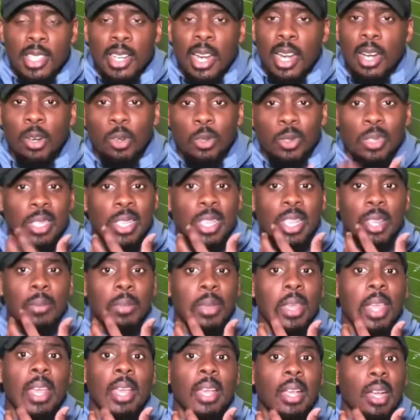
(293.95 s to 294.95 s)
I don't see him
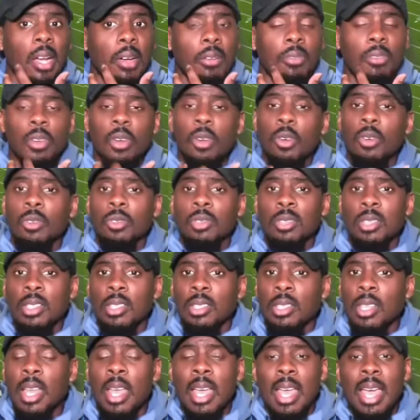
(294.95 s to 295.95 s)
getting got for the whole
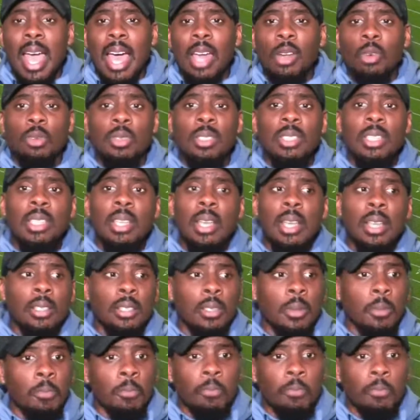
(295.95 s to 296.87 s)
season. I don't see us